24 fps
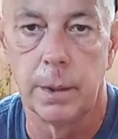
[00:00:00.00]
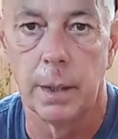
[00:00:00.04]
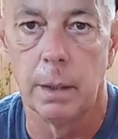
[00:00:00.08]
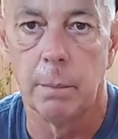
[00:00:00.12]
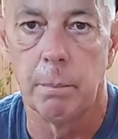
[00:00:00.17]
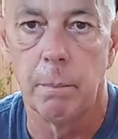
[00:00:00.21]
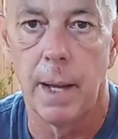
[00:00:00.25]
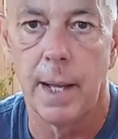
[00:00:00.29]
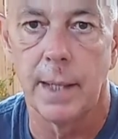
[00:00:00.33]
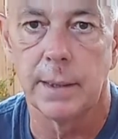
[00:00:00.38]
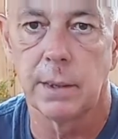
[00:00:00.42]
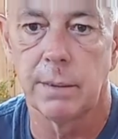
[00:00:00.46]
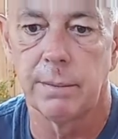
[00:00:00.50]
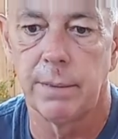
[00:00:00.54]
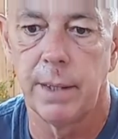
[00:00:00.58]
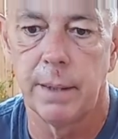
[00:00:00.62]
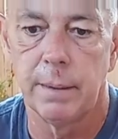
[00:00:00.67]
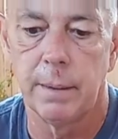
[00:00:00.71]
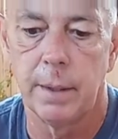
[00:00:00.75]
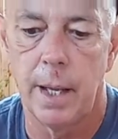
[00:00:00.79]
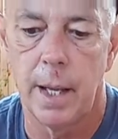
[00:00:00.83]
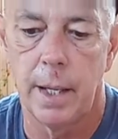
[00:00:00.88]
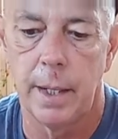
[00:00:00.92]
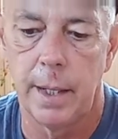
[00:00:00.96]
Get a massive
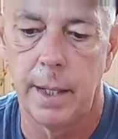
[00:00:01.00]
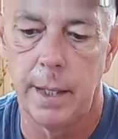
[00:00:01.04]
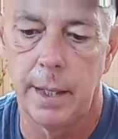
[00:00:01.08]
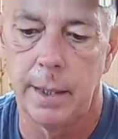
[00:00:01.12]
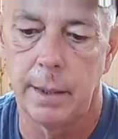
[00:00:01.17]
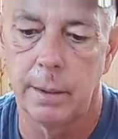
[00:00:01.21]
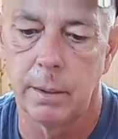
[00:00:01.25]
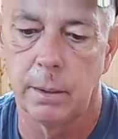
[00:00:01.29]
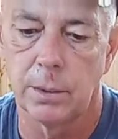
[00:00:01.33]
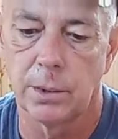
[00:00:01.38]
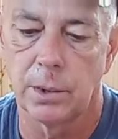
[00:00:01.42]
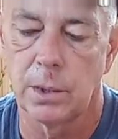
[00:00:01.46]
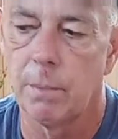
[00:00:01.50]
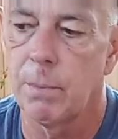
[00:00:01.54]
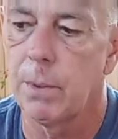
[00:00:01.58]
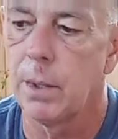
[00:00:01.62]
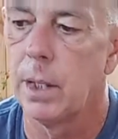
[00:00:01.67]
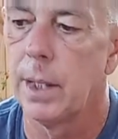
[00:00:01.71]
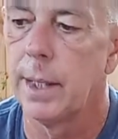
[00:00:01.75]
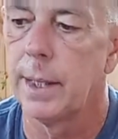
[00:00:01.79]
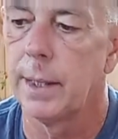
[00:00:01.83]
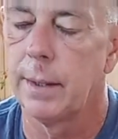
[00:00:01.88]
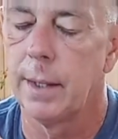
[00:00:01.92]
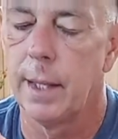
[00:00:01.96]
headache or
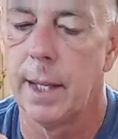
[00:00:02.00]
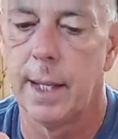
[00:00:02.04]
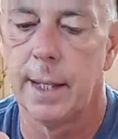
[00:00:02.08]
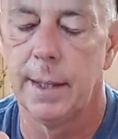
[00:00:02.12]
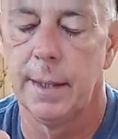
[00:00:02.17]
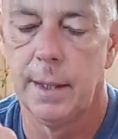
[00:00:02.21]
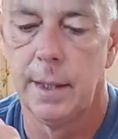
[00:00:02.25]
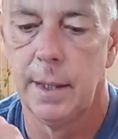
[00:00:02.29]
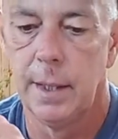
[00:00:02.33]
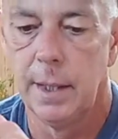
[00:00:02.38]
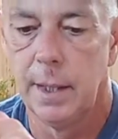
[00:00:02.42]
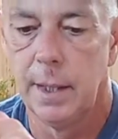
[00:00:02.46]
something like that.